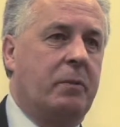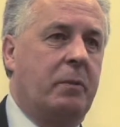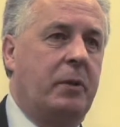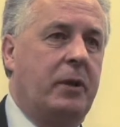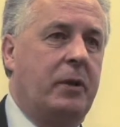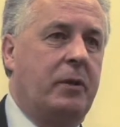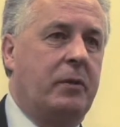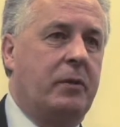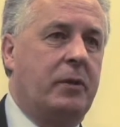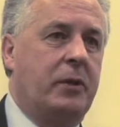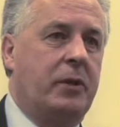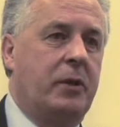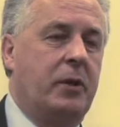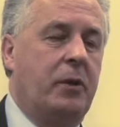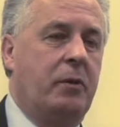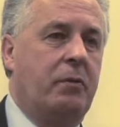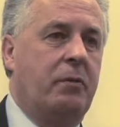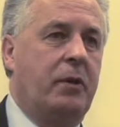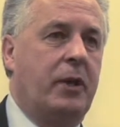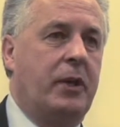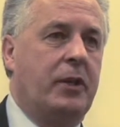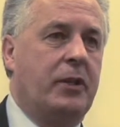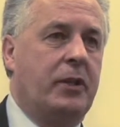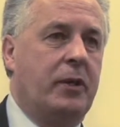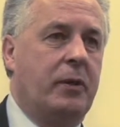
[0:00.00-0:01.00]
we use 2
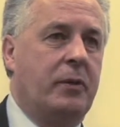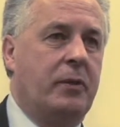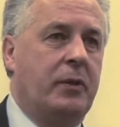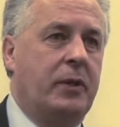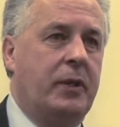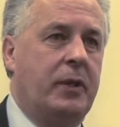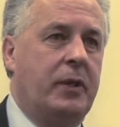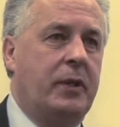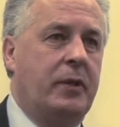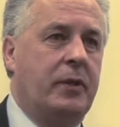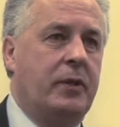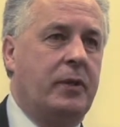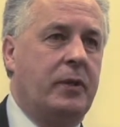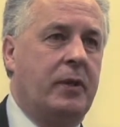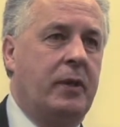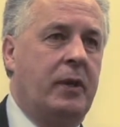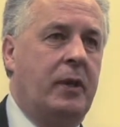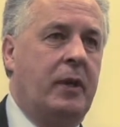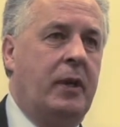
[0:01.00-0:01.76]
ratios each.